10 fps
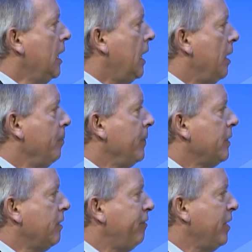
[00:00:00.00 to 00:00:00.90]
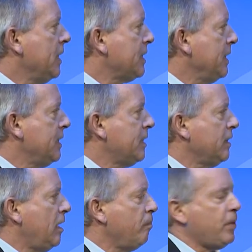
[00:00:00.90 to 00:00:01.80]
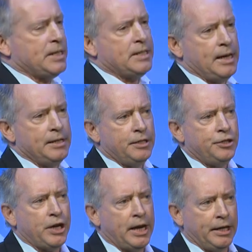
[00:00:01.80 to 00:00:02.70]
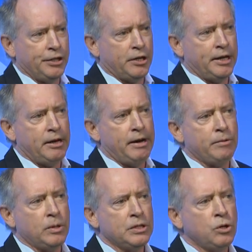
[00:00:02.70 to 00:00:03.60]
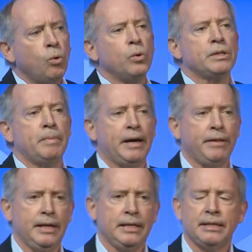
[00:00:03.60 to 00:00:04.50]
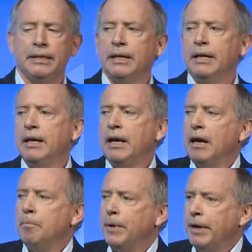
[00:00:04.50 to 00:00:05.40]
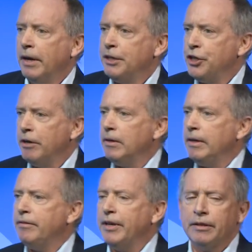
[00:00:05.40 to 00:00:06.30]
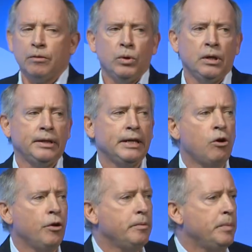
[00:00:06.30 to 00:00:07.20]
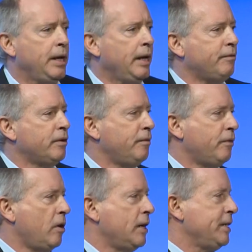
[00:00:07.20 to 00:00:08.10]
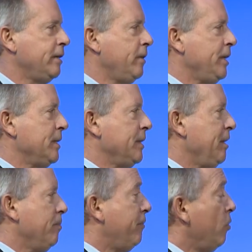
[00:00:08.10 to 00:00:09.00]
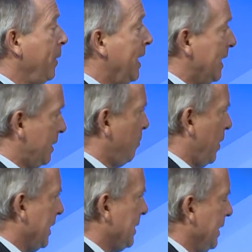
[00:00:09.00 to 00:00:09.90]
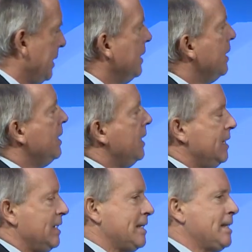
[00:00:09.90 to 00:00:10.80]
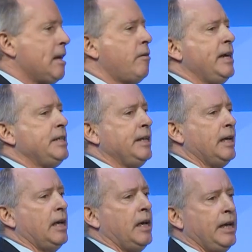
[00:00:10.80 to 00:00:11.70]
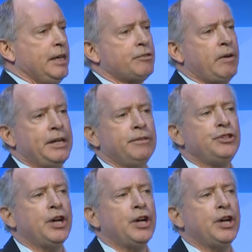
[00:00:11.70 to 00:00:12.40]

The first is unprecedented change. I know everyone talks about this, but I genuinely think the world economy, for a variety of reasons, even before we get to Brexit, is accelerating its rate of